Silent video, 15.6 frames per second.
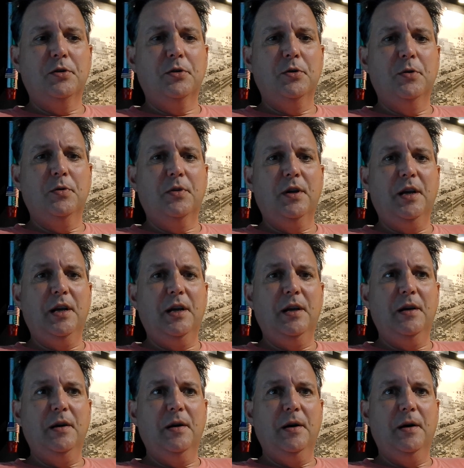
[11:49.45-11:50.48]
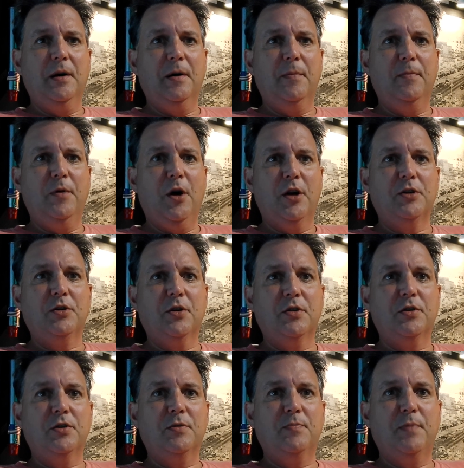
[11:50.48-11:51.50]
to the
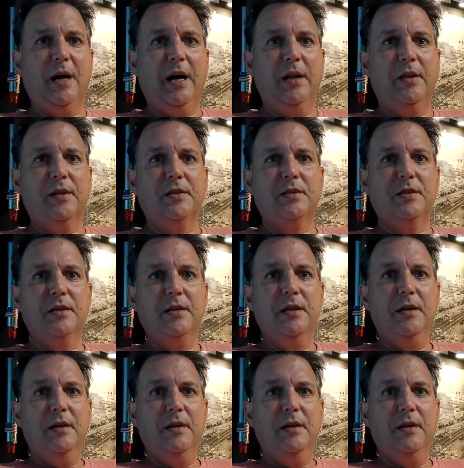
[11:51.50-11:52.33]
Knossos Palace,